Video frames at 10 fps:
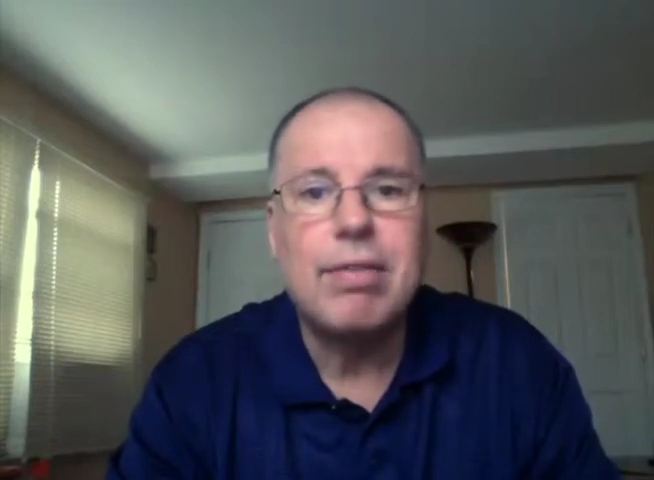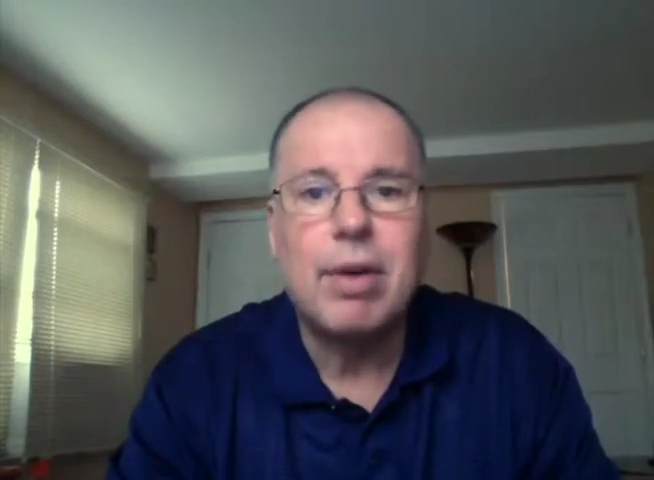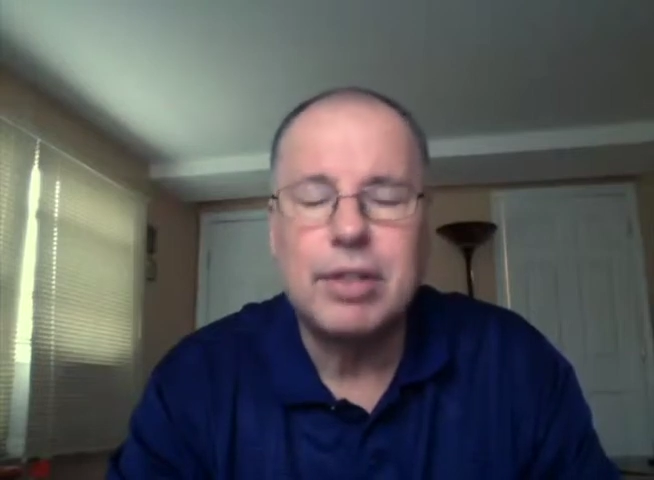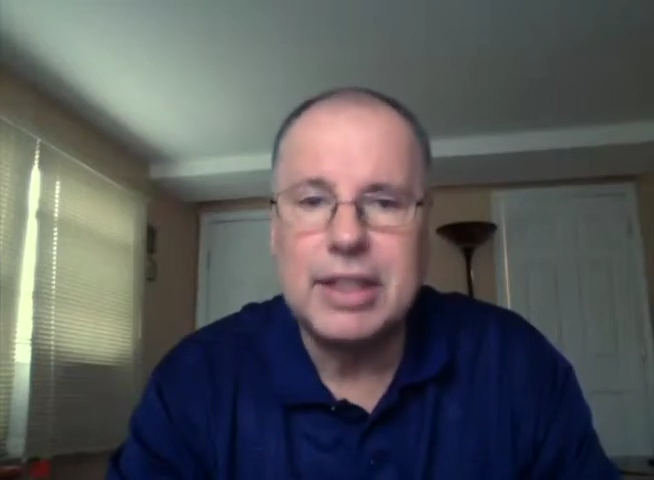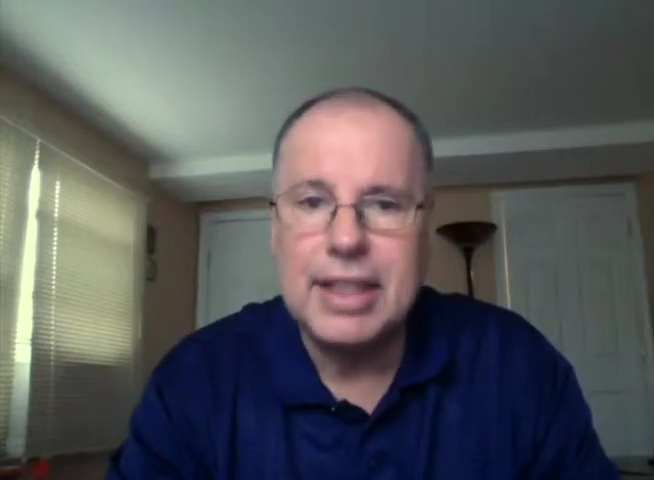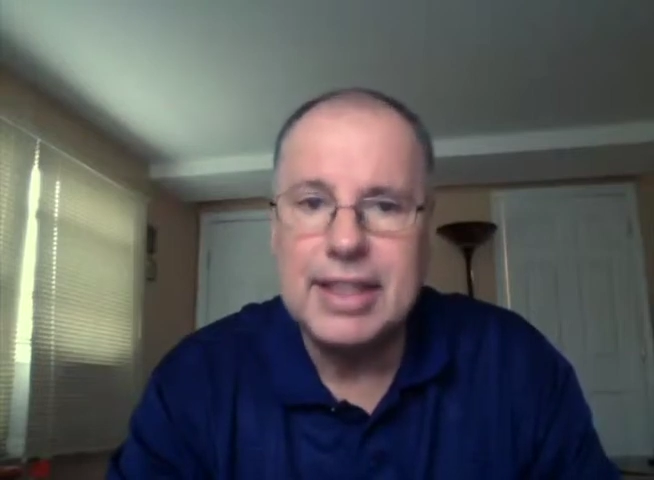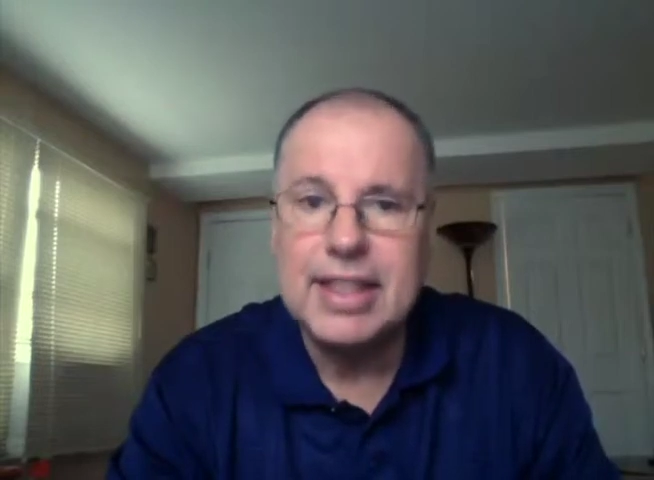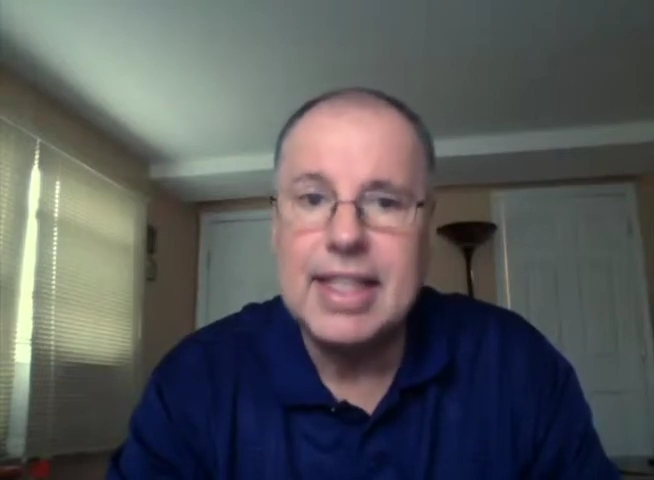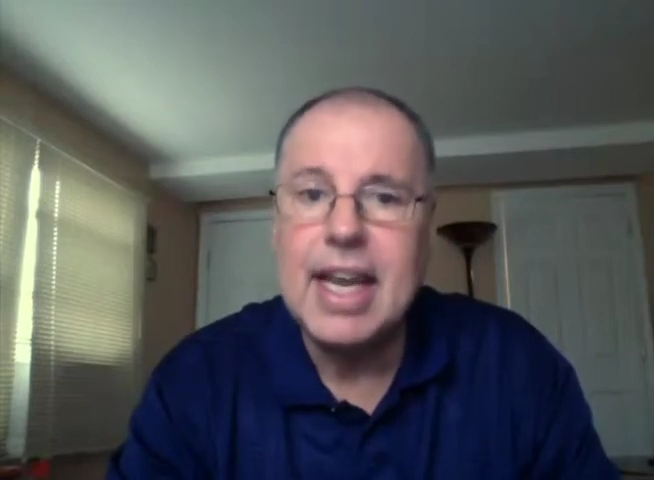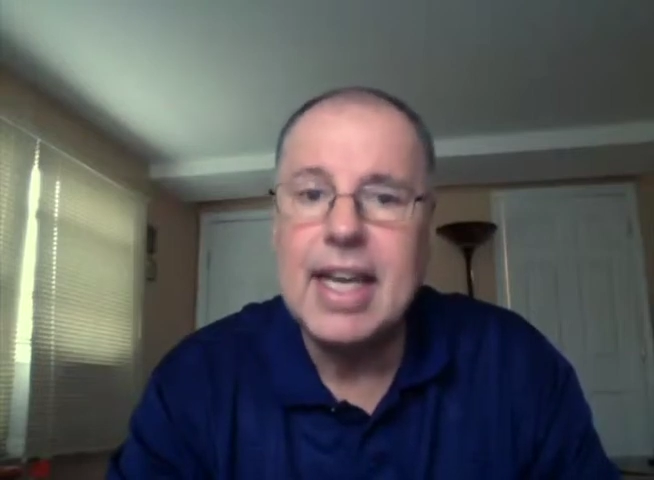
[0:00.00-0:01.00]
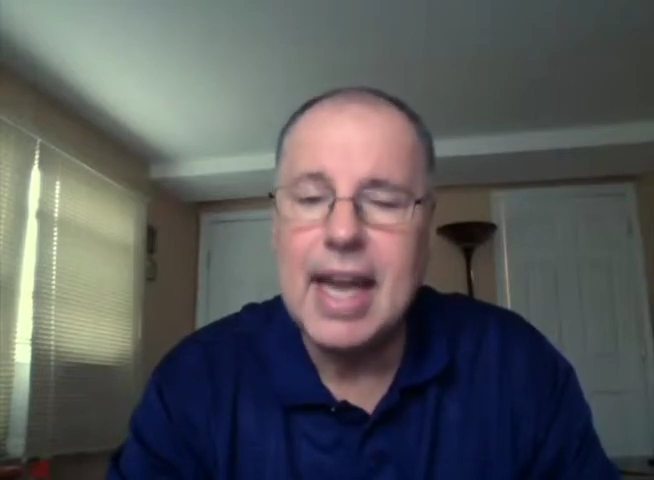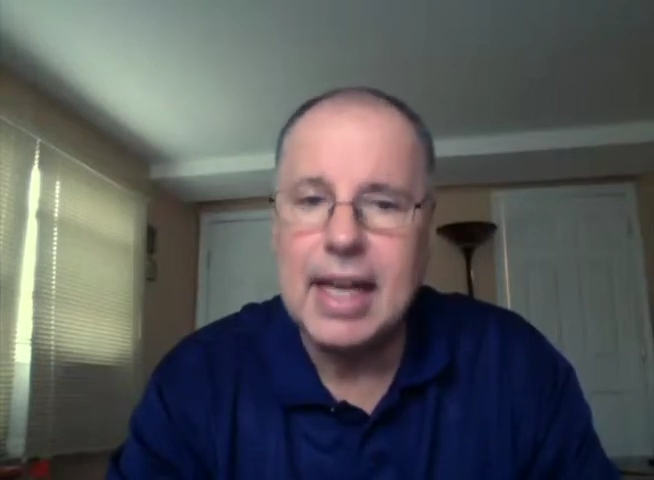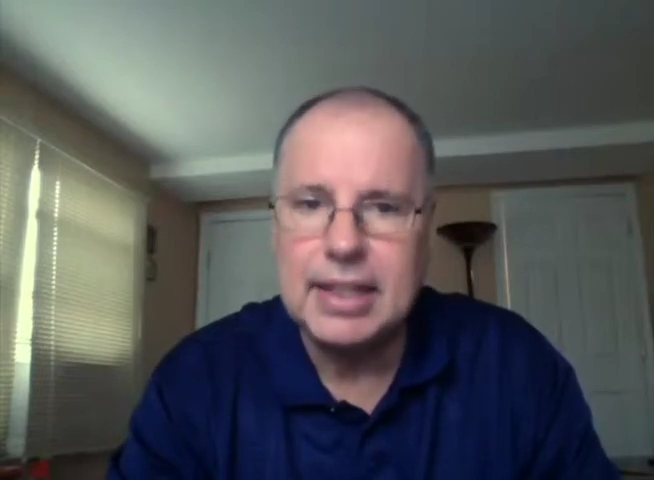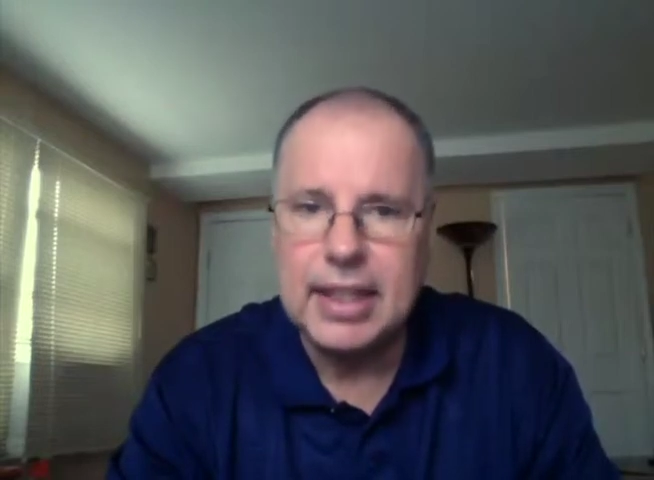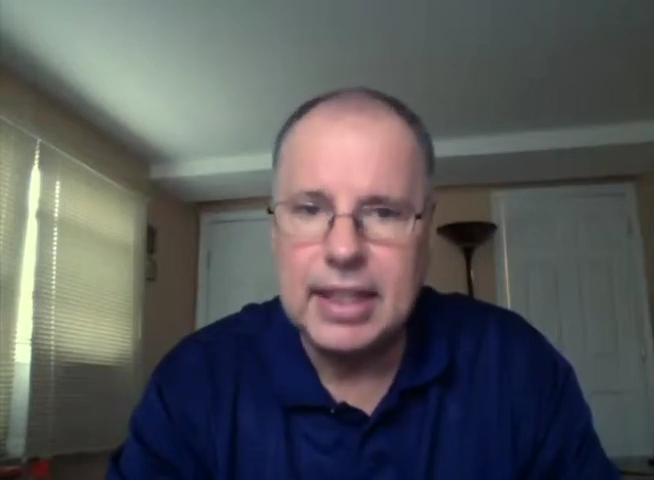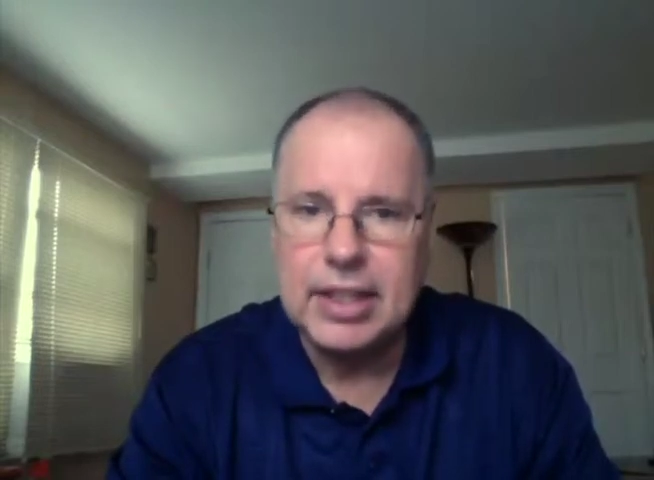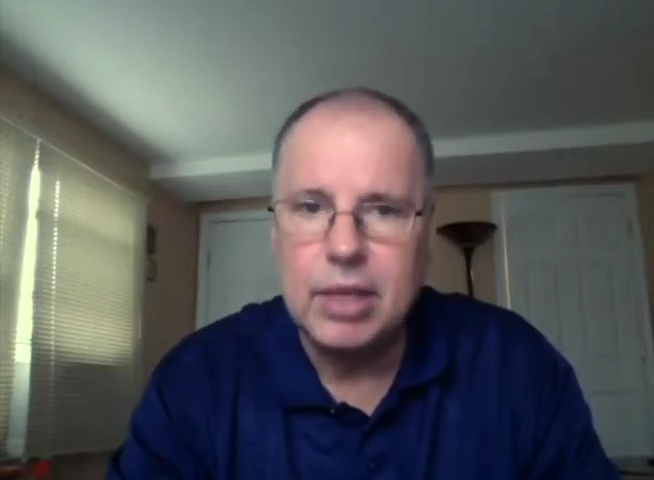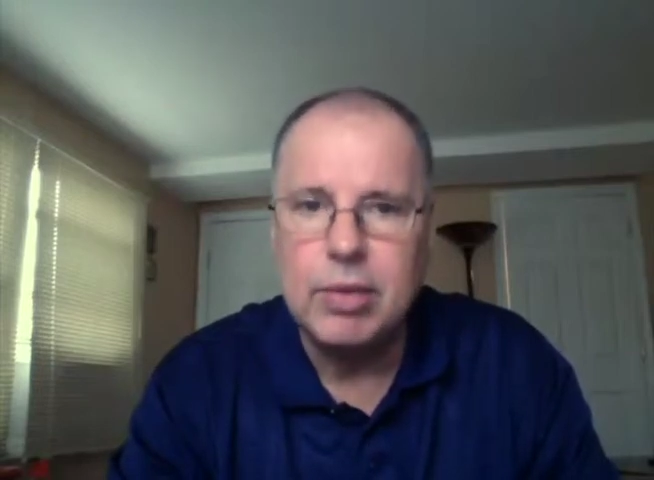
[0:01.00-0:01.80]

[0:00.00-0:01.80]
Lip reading: first season next season.